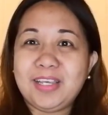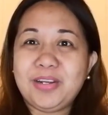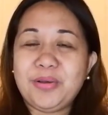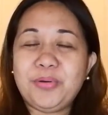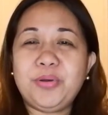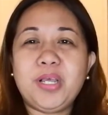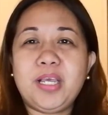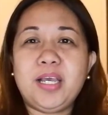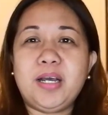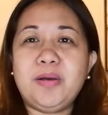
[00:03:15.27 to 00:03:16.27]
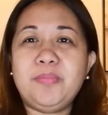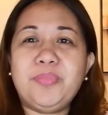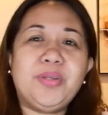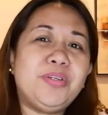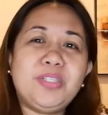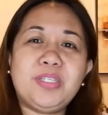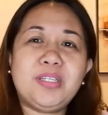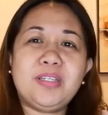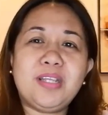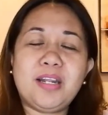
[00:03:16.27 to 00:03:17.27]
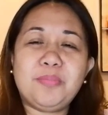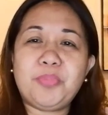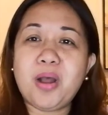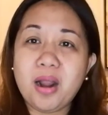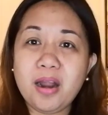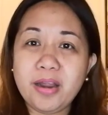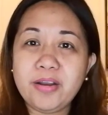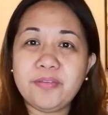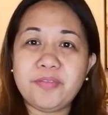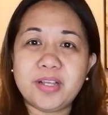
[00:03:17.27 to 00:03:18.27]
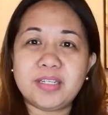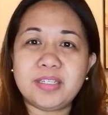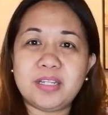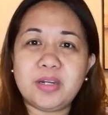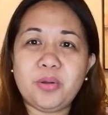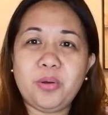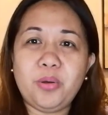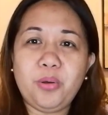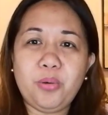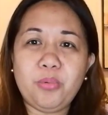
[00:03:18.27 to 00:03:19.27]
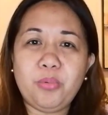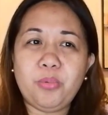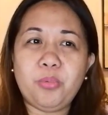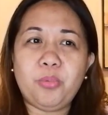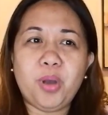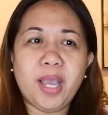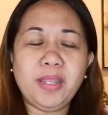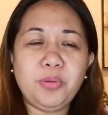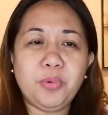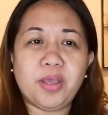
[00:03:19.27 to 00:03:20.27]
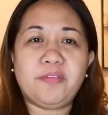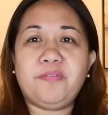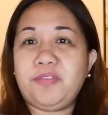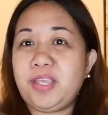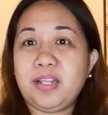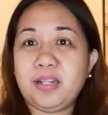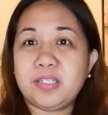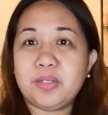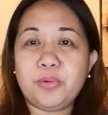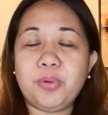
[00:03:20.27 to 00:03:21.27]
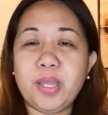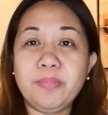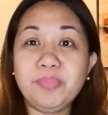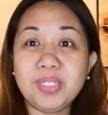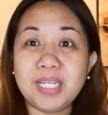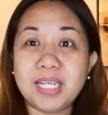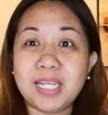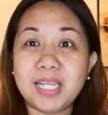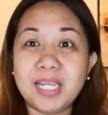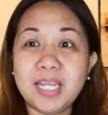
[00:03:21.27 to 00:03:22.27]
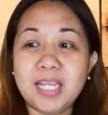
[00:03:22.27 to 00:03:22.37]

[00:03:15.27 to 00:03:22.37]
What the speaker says: There's that part of us that, why do I feel so empty?